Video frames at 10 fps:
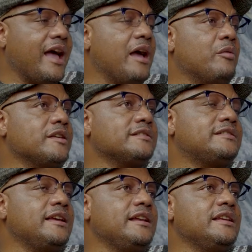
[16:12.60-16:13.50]
I
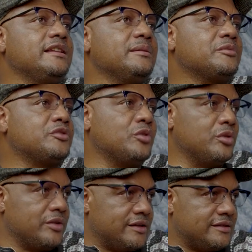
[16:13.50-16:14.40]
was telling them
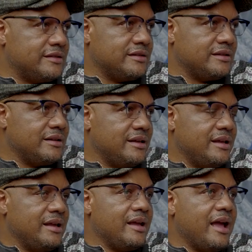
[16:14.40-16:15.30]
stories
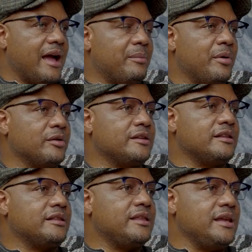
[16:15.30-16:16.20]

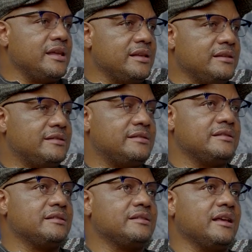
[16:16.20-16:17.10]
about the
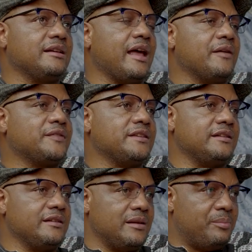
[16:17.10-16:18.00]
things that I've
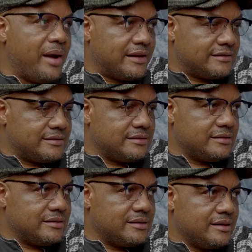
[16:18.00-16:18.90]
said in the past.
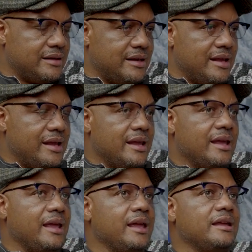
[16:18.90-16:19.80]

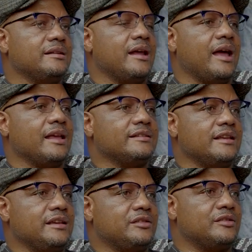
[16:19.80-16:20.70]
And I
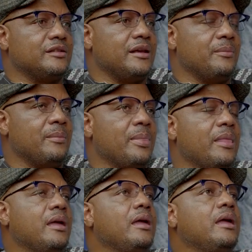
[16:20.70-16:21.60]
said to them,
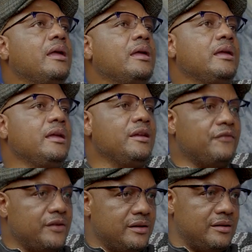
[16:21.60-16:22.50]

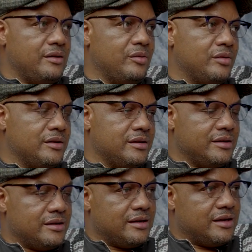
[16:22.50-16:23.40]
even
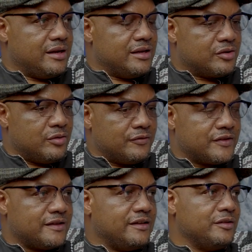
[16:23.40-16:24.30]
in
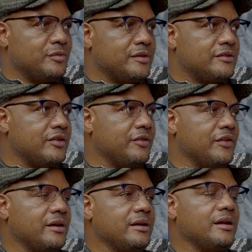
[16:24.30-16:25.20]
conversation with
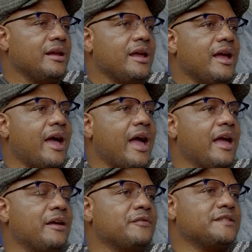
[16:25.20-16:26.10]
Trevor,
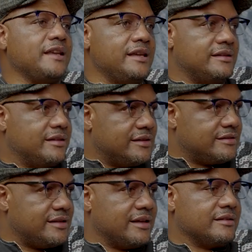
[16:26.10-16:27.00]
I have said
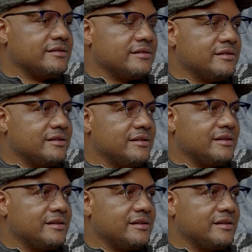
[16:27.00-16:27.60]
these things.